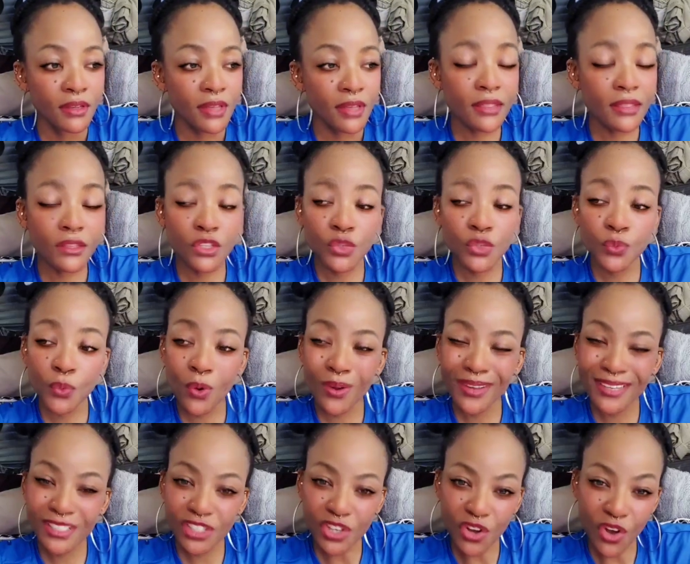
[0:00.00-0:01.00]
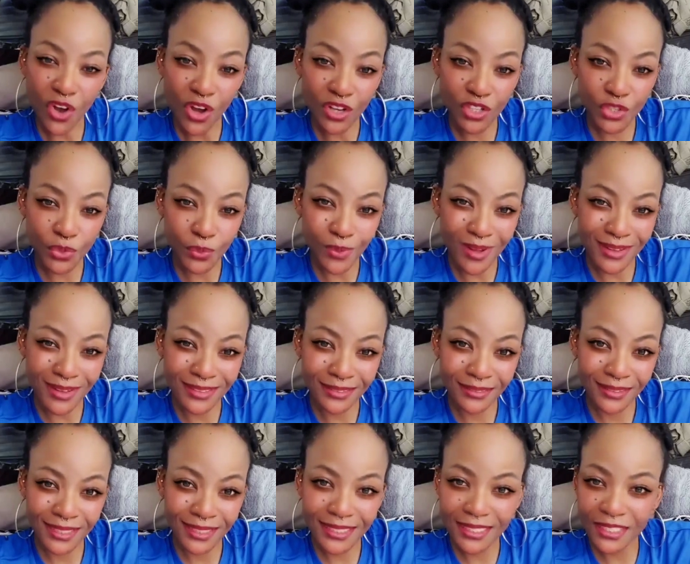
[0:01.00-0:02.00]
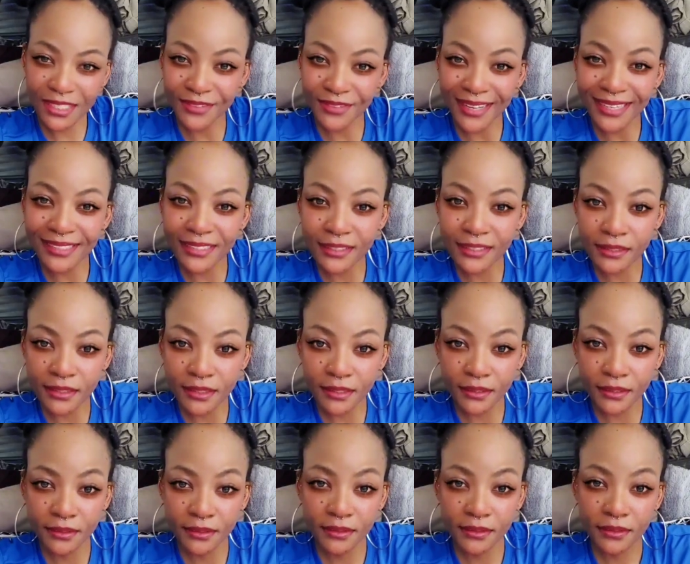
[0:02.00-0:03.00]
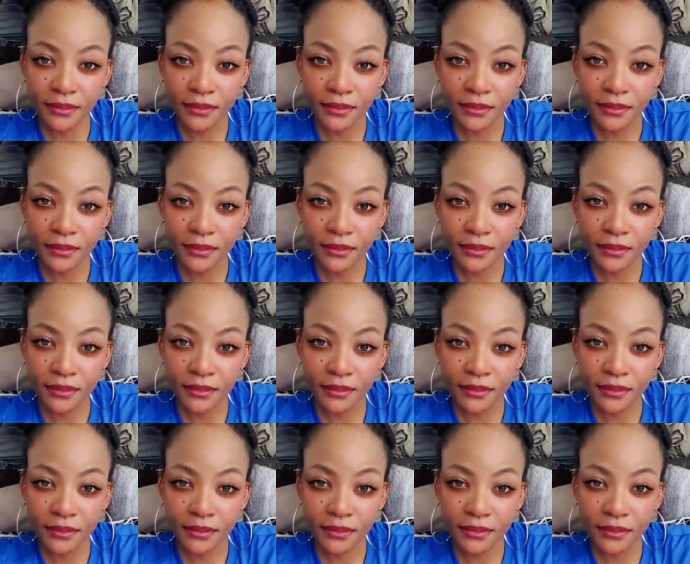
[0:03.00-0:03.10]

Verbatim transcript: And this war is a hot one. It is violent.